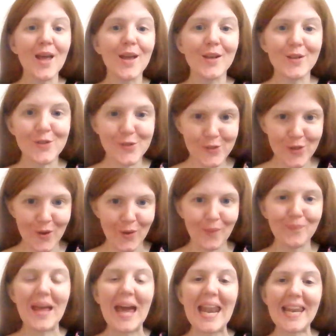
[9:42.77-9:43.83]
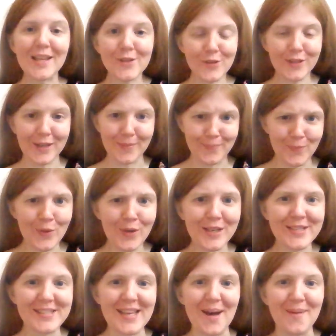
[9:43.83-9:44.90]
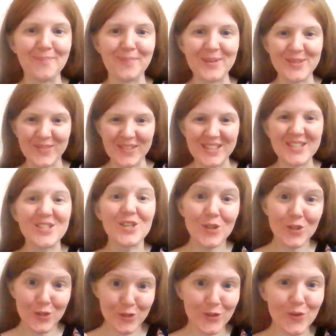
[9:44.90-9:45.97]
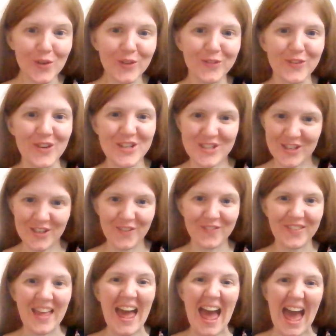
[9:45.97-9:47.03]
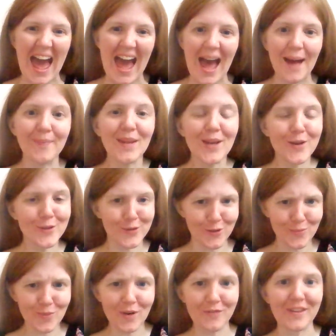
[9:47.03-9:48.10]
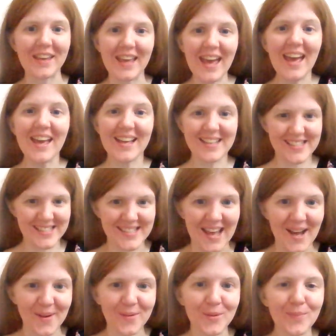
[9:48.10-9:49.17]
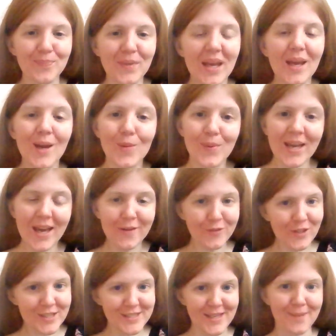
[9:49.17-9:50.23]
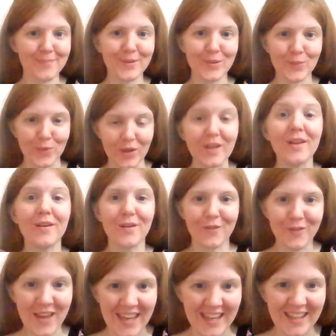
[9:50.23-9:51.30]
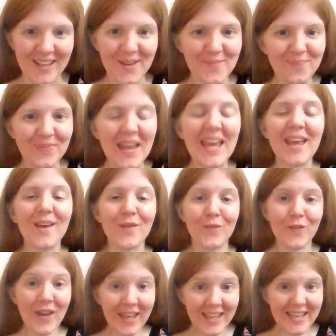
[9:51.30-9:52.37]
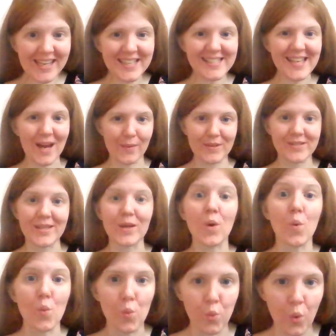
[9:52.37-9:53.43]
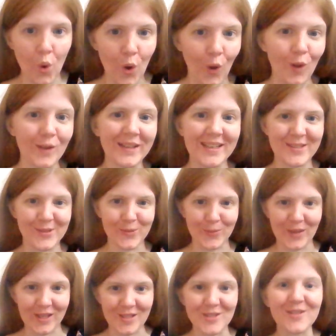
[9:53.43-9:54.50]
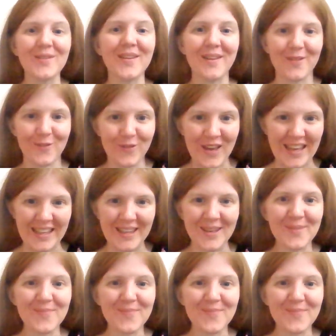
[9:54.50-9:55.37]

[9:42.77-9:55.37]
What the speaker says: So let's look at more examples with this short version of the ä, so more of the sound. We have, for example, the word vägg. Vägg is how we say wall in Swedish. Vägg.